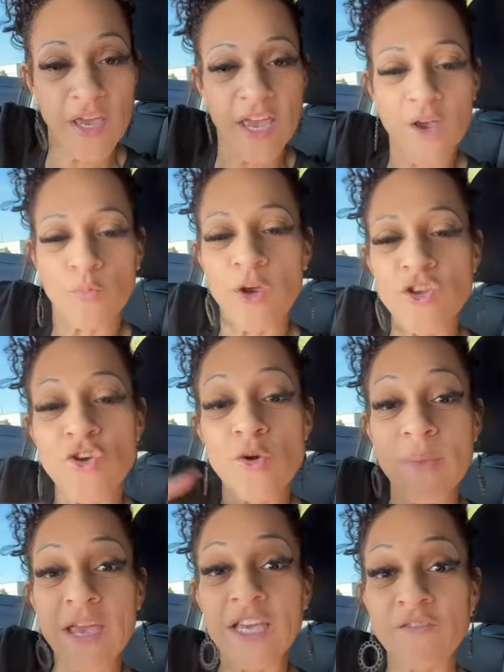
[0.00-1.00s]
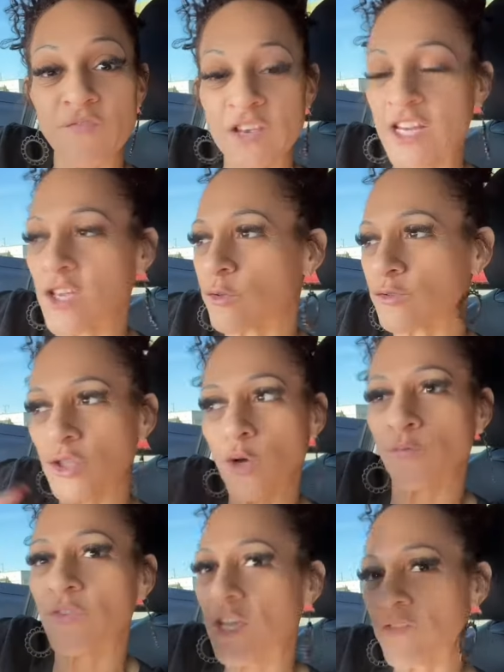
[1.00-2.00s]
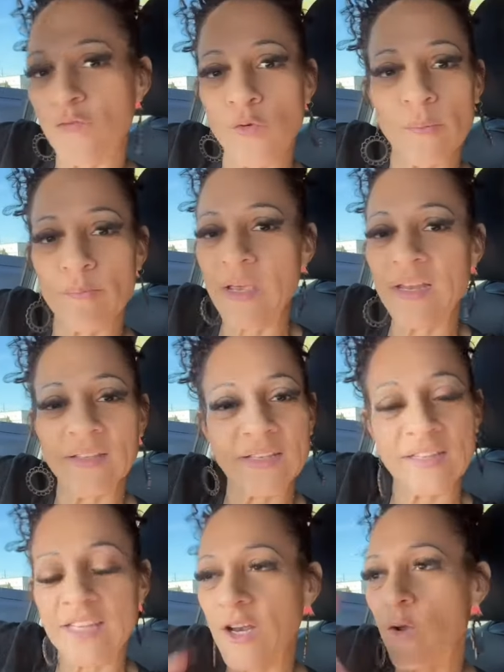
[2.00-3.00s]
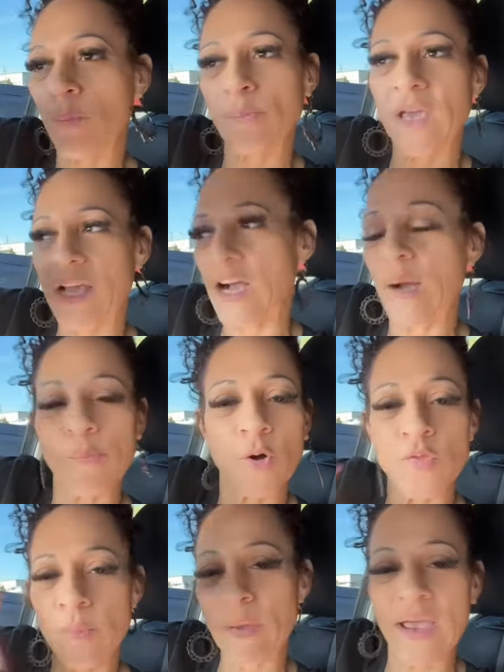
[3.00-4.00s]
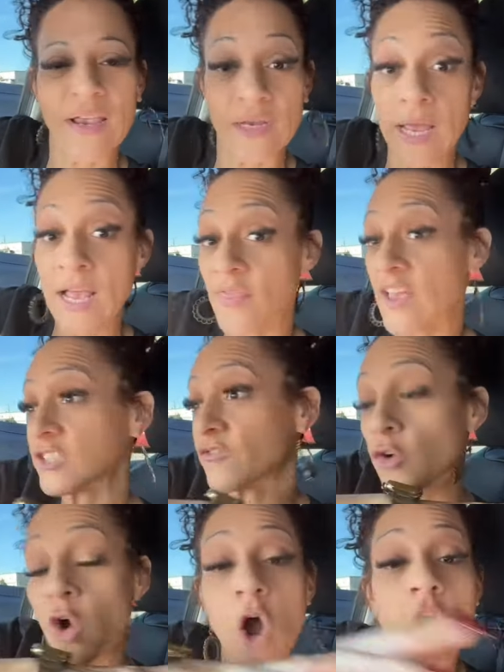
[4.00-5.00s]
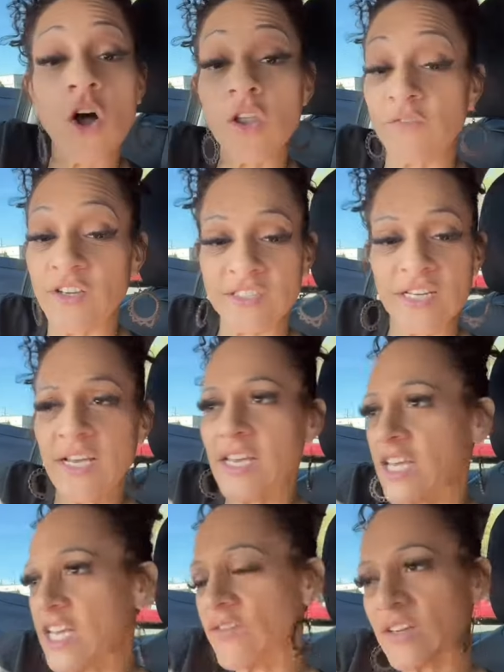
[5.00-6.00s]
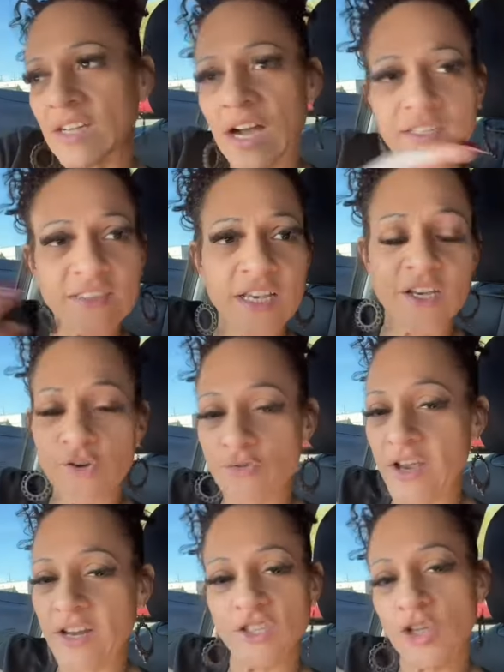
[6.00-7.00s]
And when you're making videos, don't think for a minute that they don't pick up on the pain. And that's for all of us, even content creators.